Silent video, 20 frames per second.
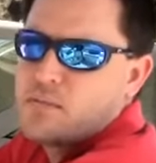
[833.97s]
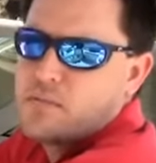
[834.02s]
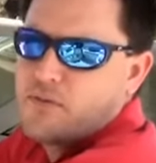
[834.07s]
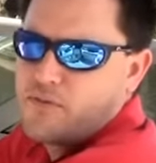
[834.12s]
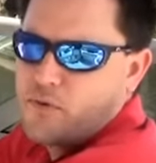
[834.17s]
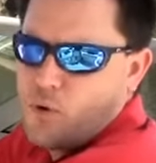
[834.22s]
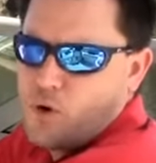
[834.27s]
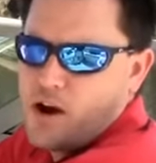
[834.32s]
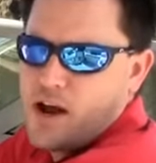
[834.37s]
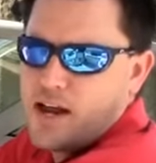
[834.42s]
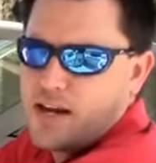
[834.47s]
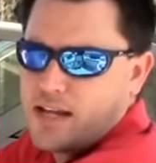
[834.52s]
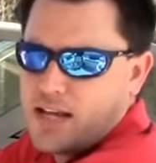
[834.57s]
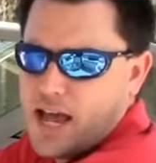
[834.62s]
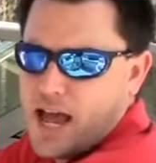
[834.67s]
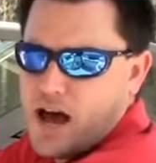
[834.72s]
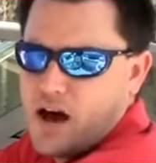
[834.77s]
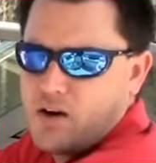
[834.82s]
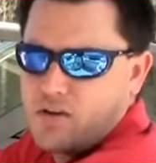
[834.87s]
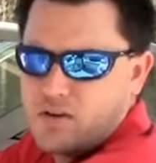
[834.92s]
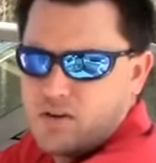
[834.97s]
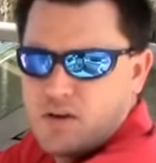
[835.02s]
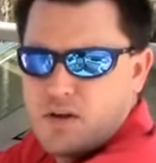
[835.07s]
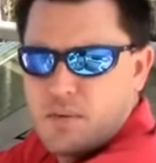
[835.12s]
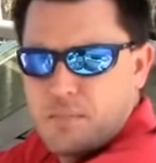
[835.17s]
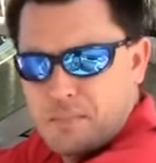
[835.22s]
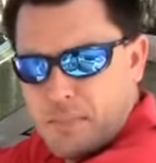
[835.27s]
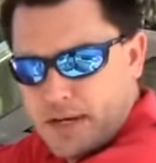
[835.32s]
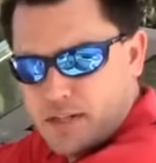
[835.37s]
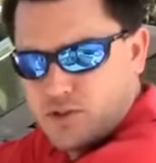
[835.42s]
Before heading out,
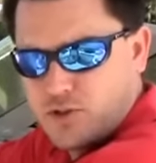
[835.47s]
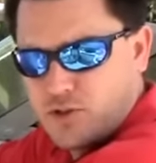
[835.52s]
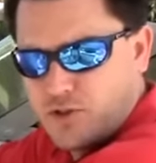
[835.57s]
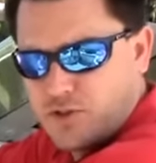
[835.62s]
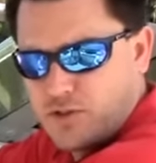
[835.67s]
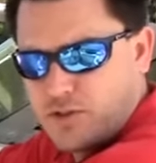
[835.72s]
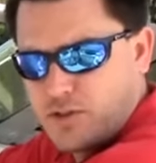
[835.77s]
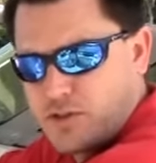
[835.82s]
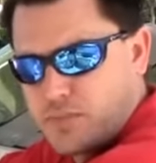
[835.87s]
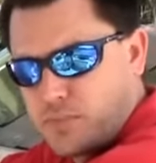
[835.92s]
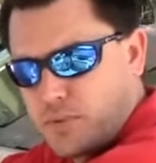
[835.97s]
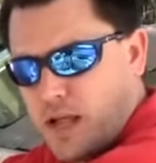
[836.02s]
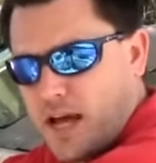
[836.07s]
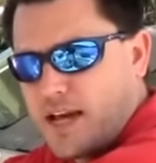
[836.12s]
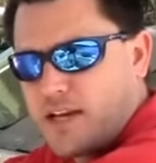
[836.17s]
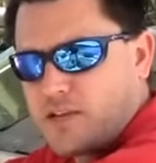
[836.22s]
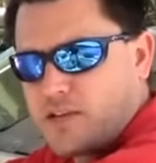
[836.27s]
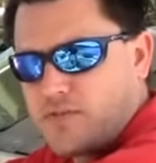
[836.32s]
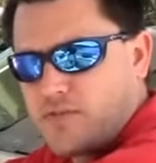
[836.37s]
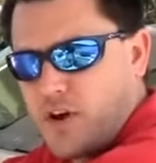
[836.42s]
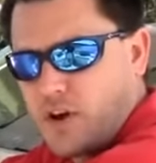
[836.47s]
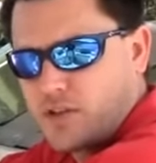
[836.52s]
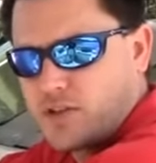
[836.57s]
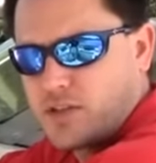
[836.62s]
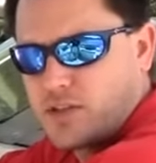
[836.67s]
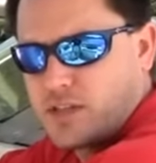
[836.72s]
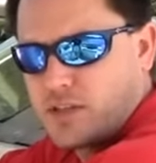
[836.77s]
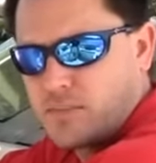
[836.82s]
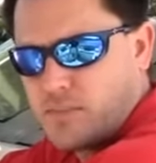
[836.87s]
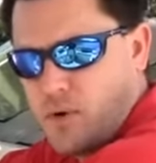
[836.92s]
make sure the display is
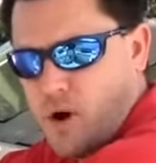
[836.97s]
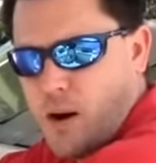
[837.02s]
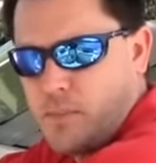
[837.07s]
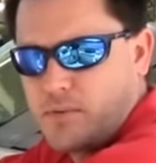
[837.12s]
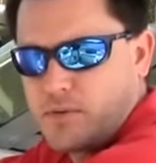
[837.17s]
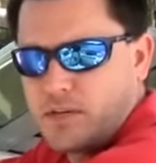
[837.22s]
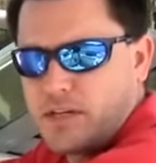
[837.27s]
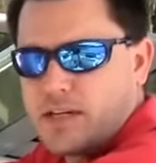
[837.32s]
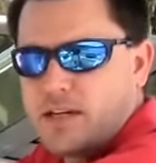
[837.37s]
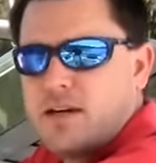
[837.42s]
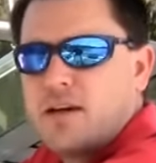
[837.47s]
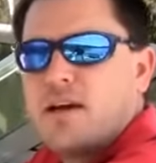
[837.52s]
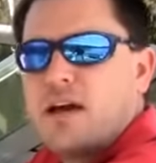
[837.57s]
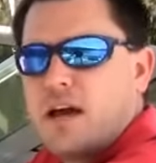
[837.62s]
functioning properly